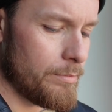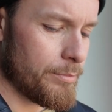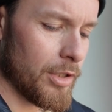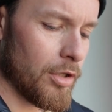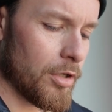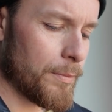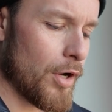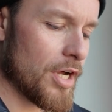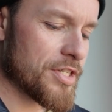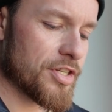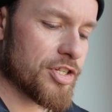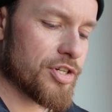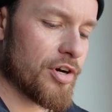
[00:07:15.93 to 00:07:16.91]
But a lot of
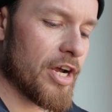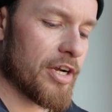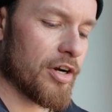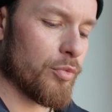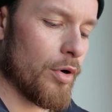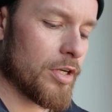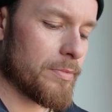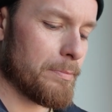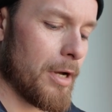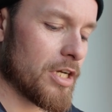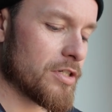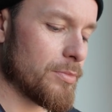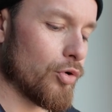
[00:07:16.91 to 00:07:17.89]
pies in Australia are
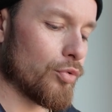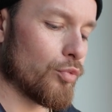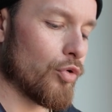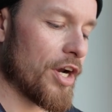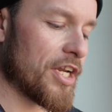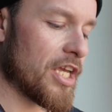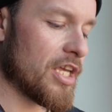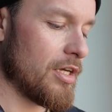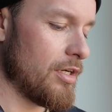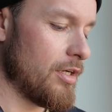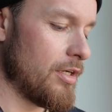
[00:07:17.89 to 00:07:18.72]
much more runny